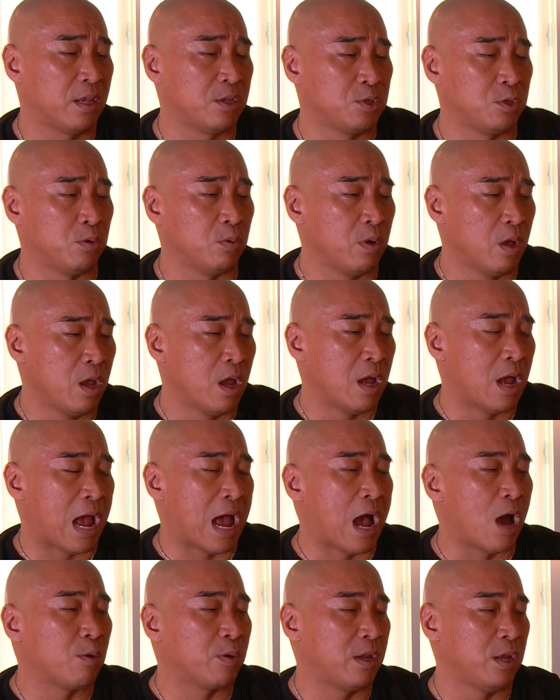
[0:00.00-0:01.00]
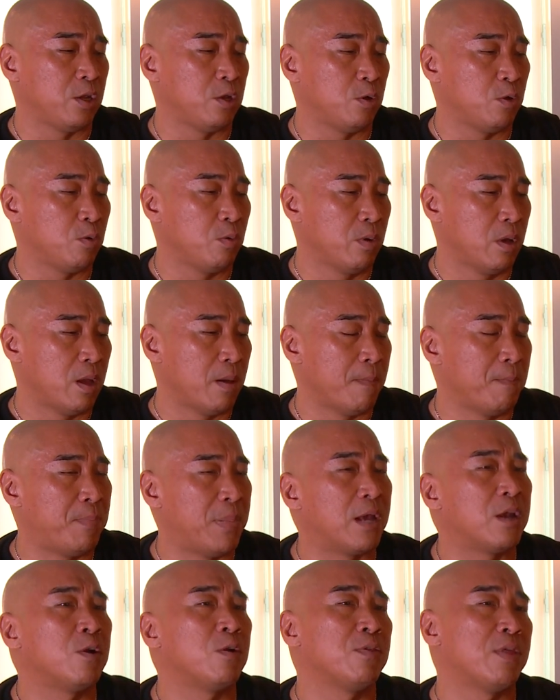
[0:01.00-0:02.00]
is how can you
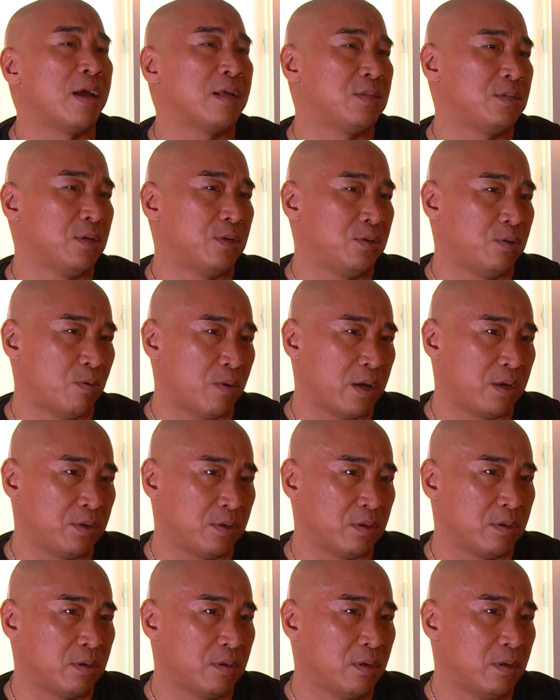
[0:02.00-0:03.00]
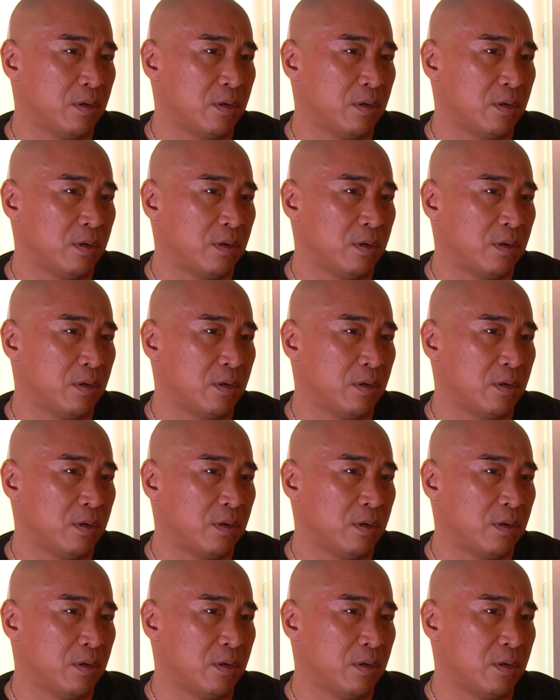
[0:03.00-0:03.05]
better that situation